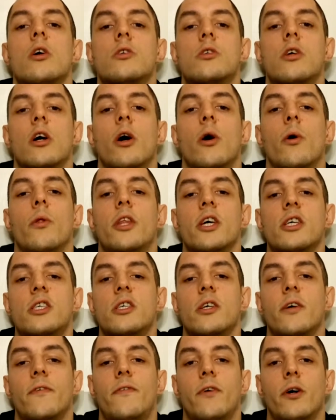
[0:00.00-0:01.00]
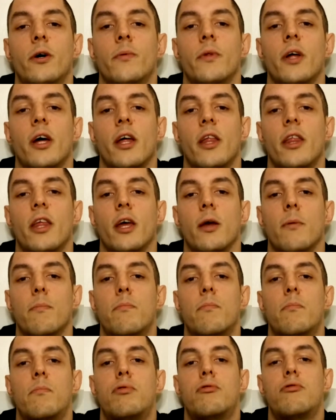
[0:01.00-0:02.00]
So this is a film that I think
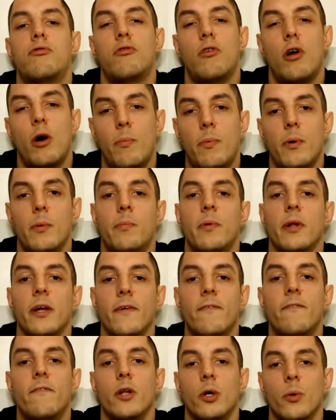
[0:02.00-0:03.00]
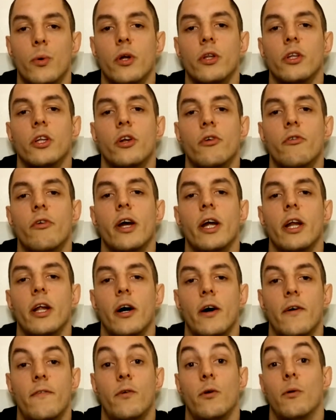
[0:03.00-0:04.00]
probably flew under the
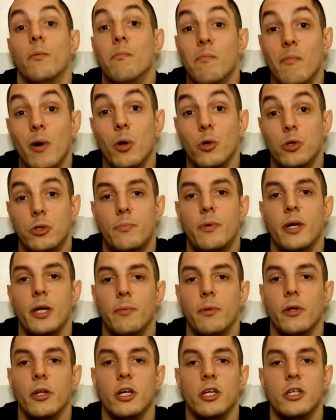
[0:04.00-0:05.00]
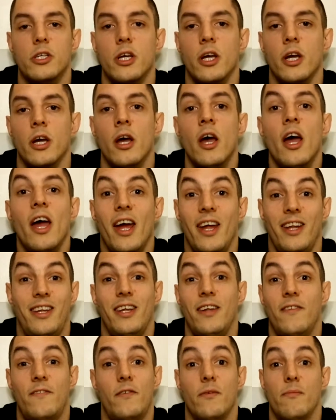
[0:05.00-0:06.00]
radar for most people this year.
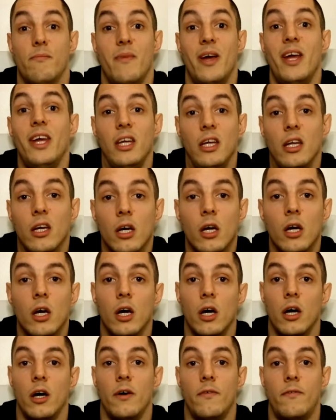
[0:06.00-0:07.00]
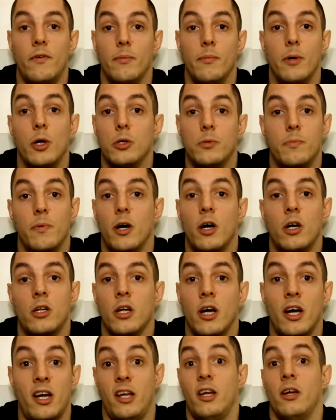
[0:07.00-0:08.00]
It did for me, for the most
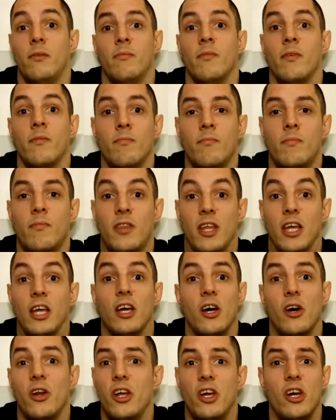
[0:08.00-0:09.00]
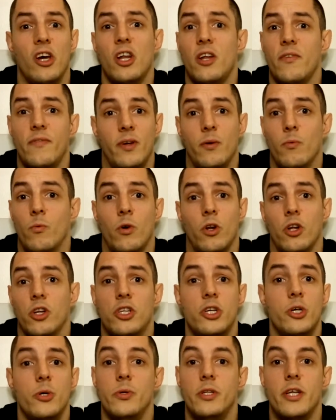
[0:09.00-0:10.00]
part. I think I only heard of it one
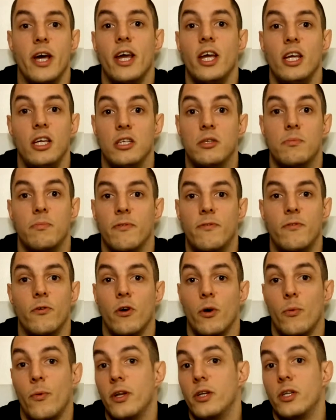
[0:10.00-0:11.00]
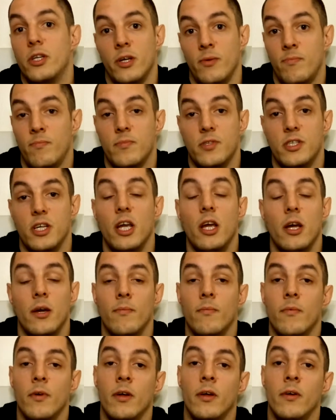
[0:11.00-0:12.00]
or two days before I went to see
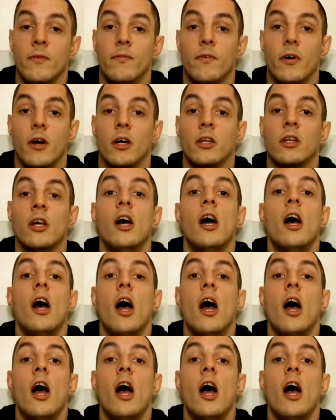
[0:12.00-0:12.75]
it, in fact.